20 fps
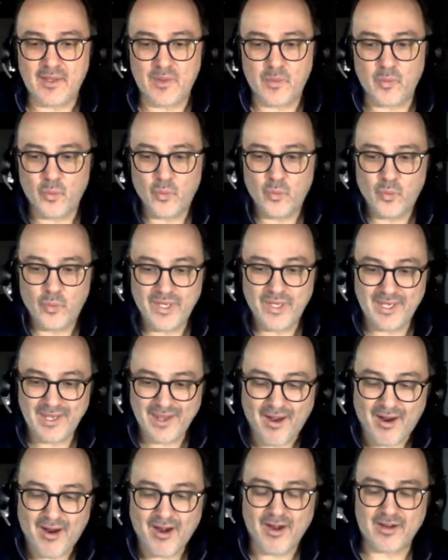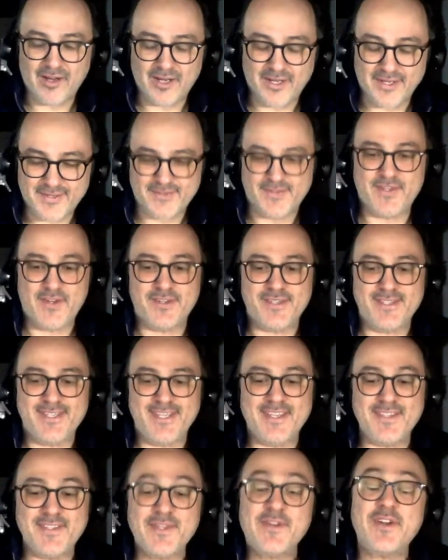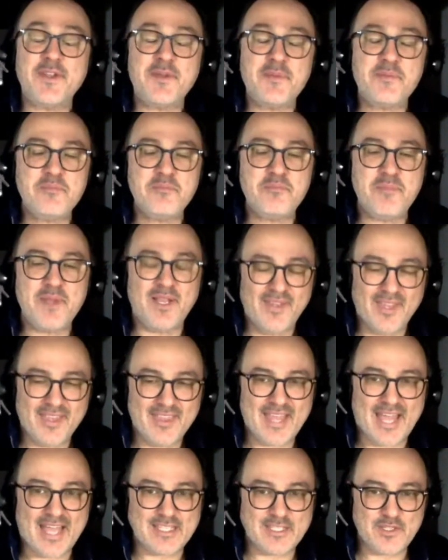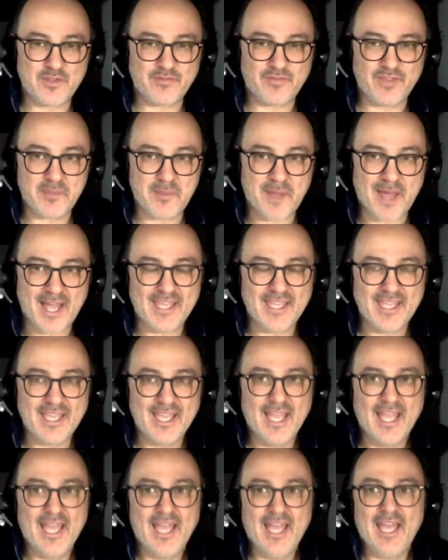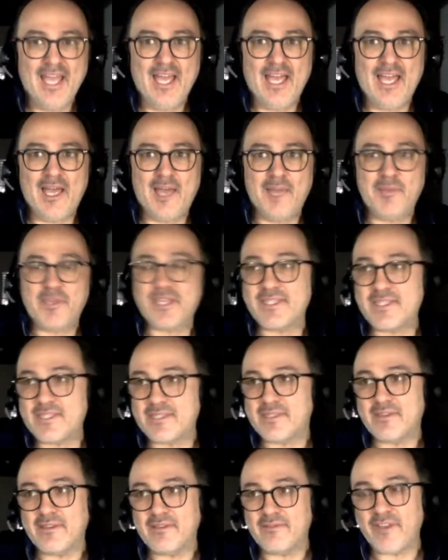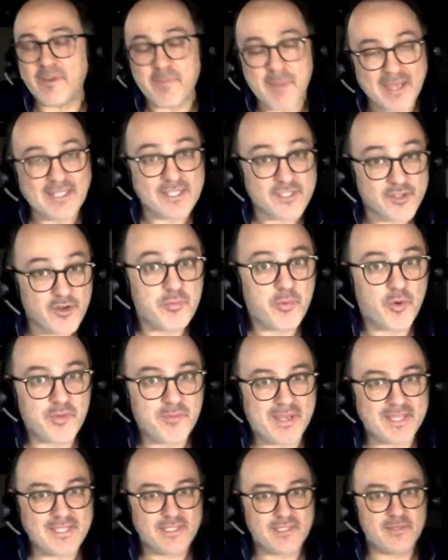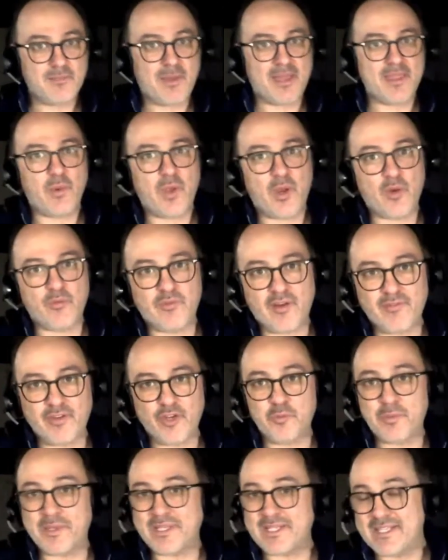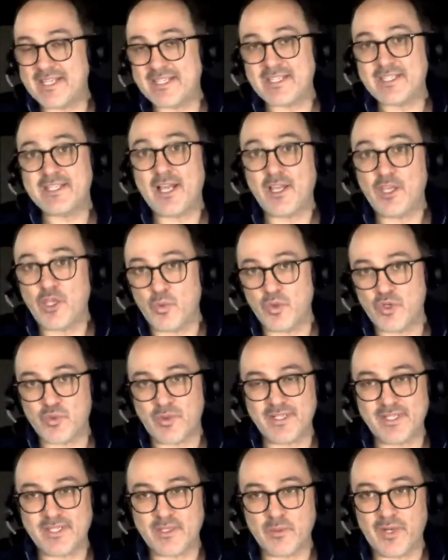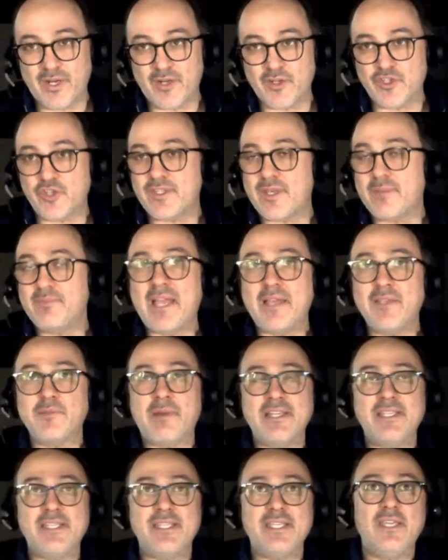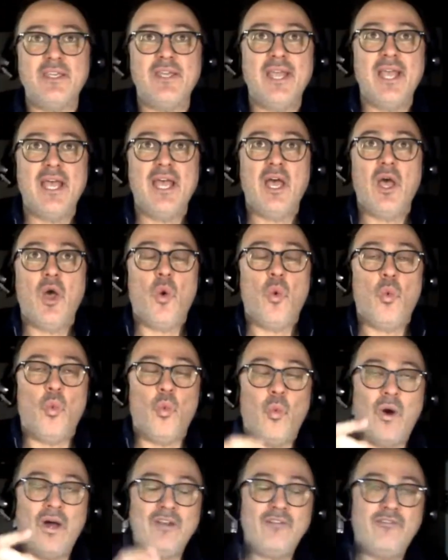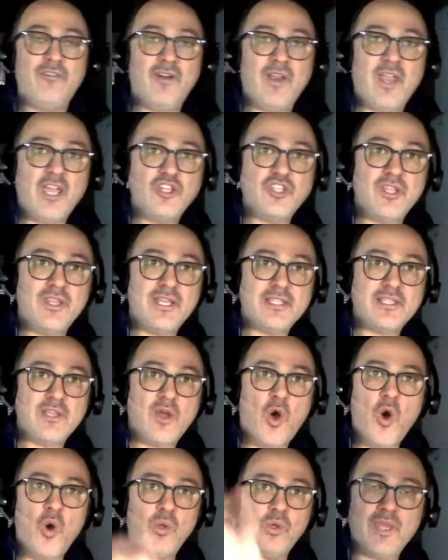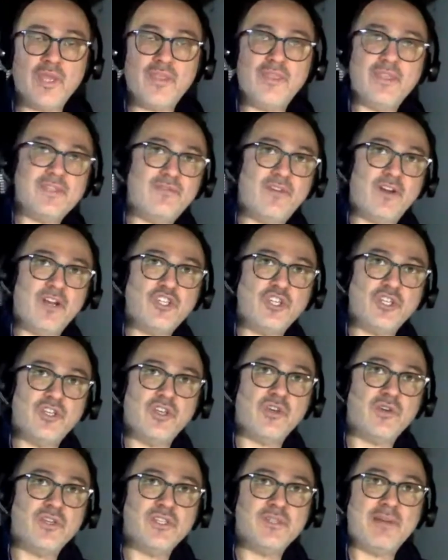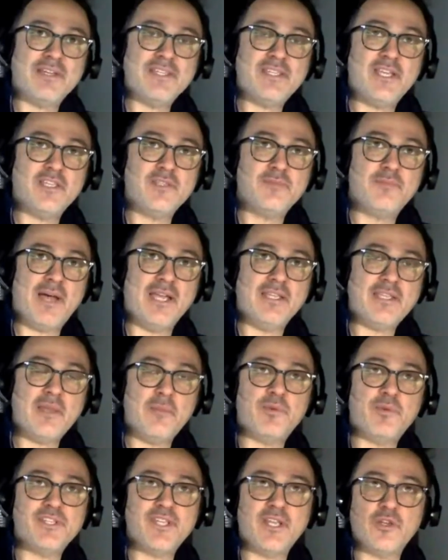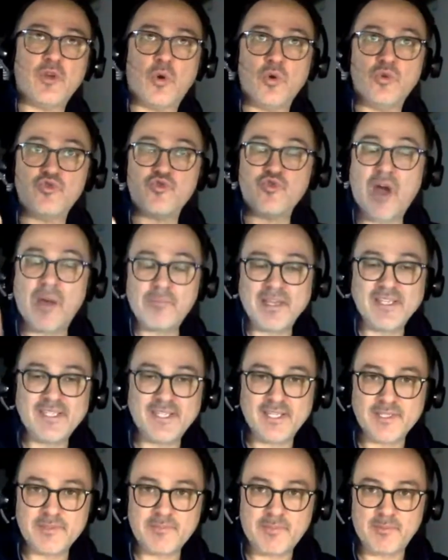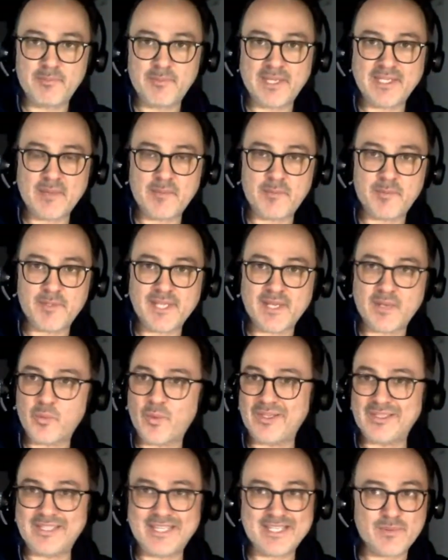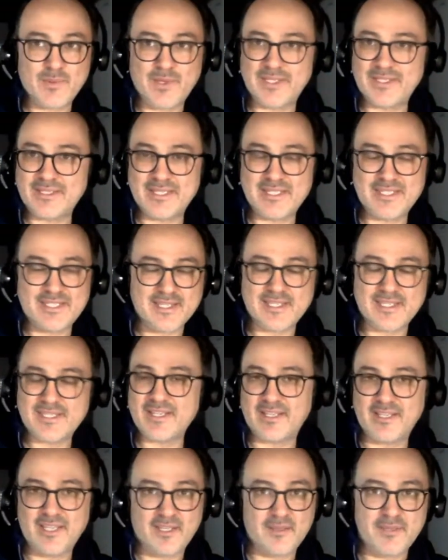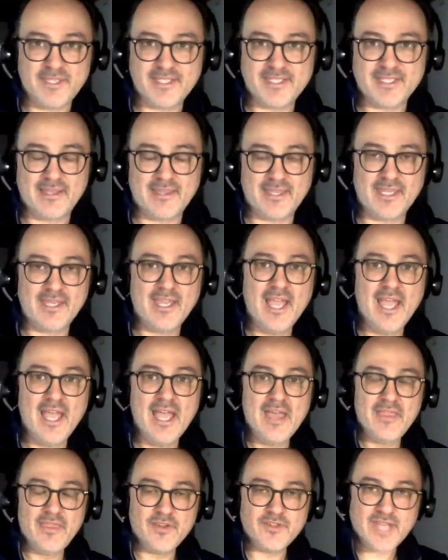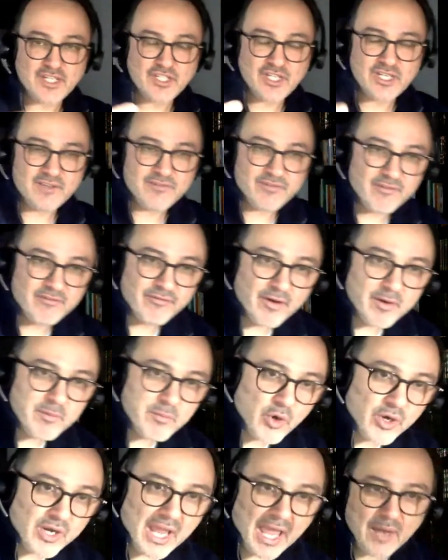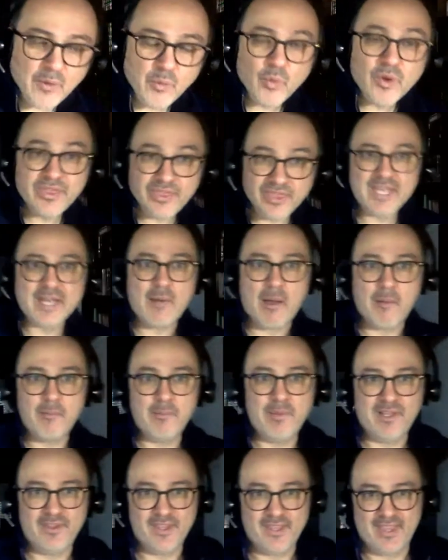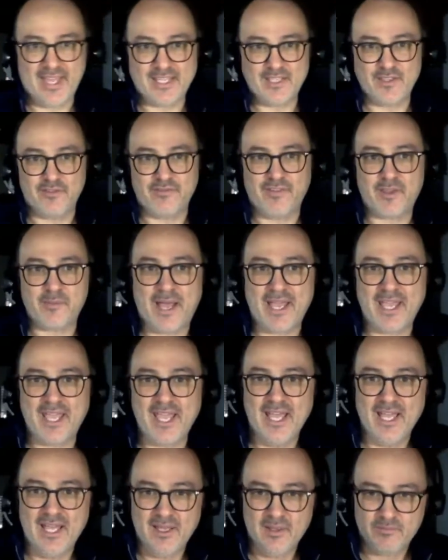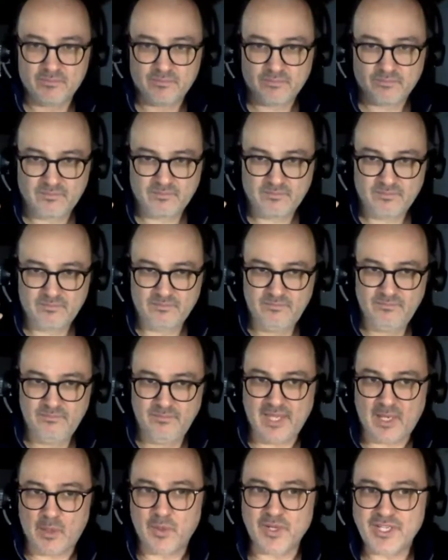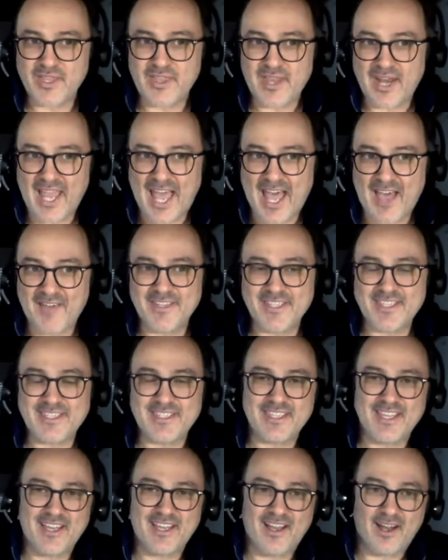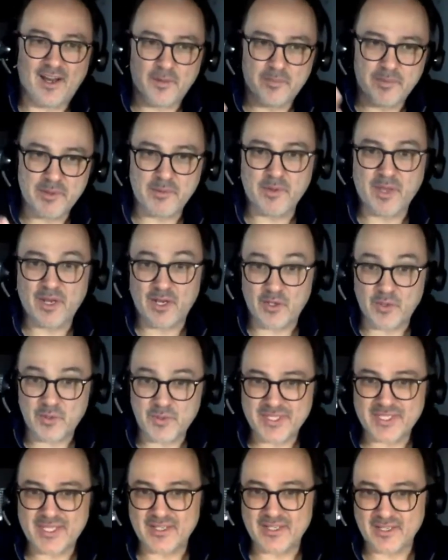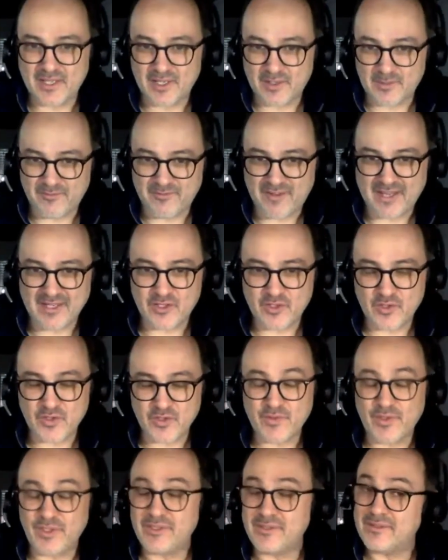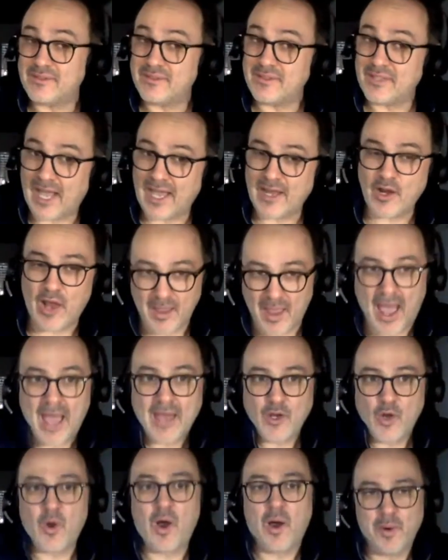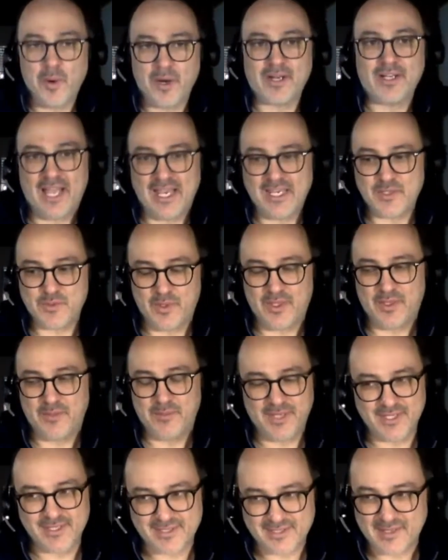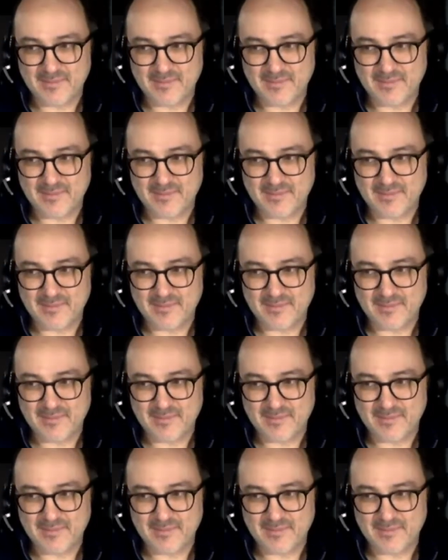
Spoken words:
we are seriously considering building that into FigPii, because FigPii does the reporting, by the way, on revenue, but it doesn't tell you which one is the winner. So sometimes you might see one variation that's, oh, at this variation to increase my sales by 10% or drop my sales by 10%. Well, guess what? Statistically, it means nothing. There's actually a different framework, and we're thinking about building that into FigPii. The question that I have is, are people going to use it and going to find it useful? I know our clients will, because,